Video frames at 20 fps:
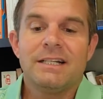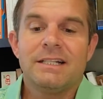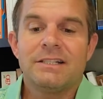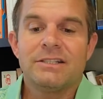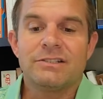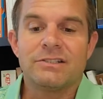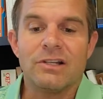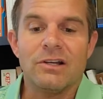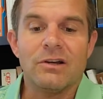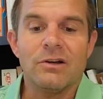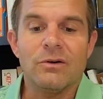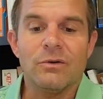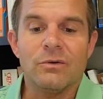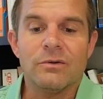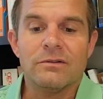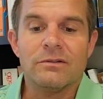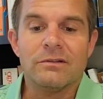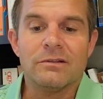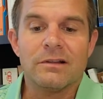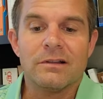So
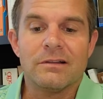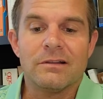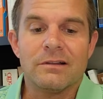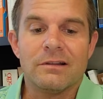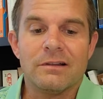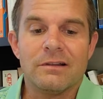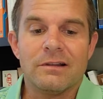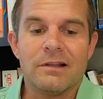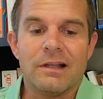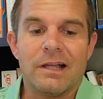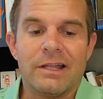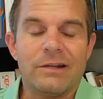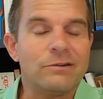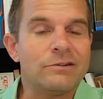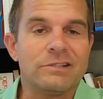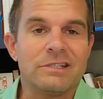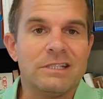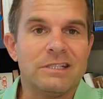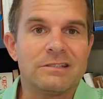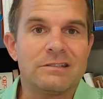I don't
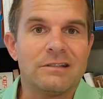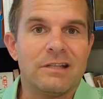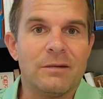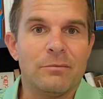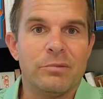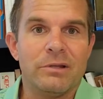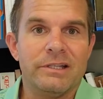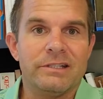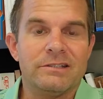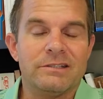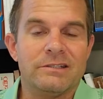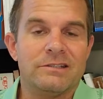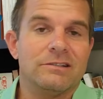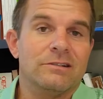see this a lot of places.